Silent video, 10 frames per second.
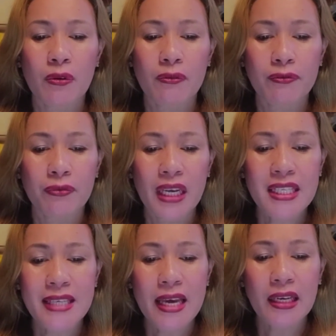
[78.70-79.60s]
Let's
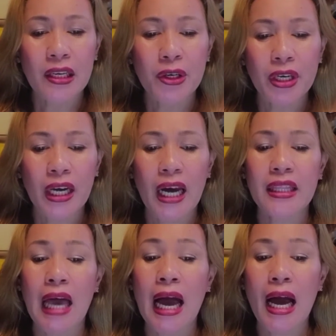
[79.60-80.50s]
take a look at
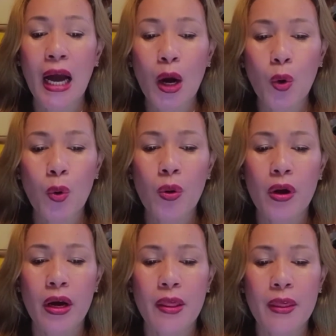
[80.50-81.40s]
how
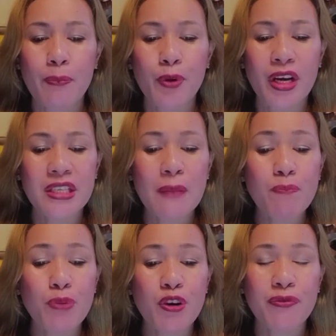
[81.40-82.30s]
the present
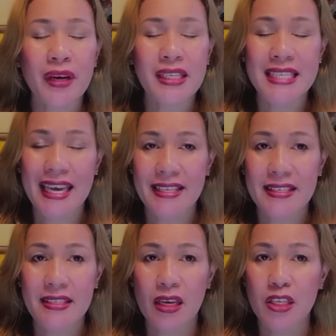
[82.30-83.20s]
perfect tense
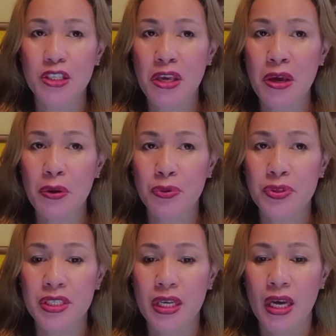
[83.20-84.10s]
is used.
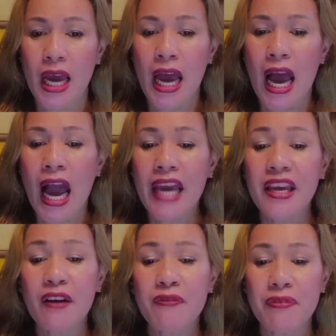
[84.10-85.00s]
I have
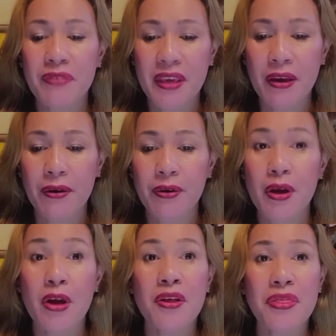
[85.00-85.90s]
here
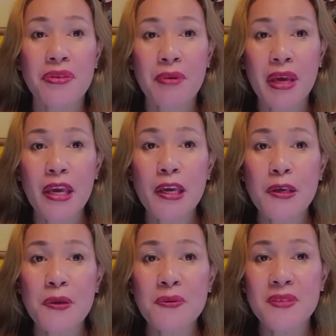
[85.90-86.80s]
three
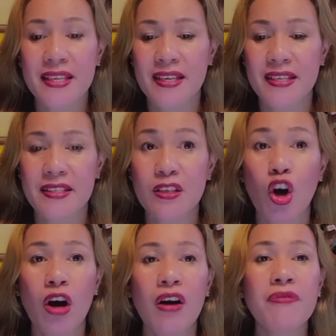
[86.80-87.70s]
uses
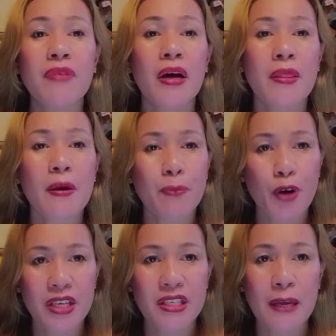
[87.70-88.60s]
of the
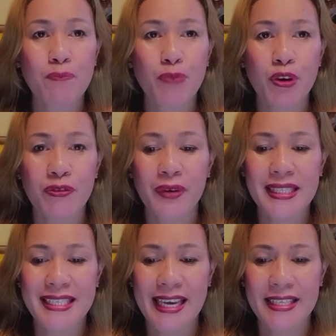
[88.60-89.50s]
present perfect
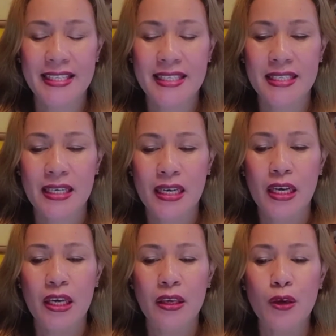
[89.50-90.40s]
tense.
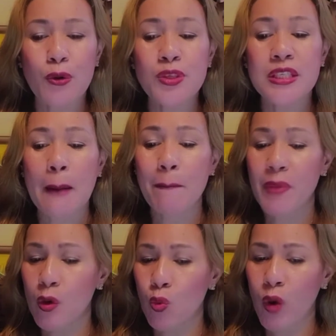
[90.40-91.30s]
Use number
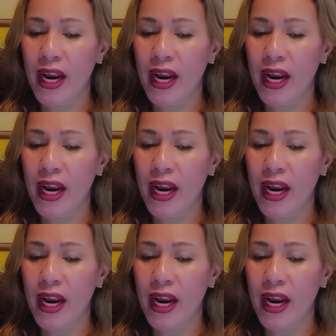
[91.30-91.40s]
one.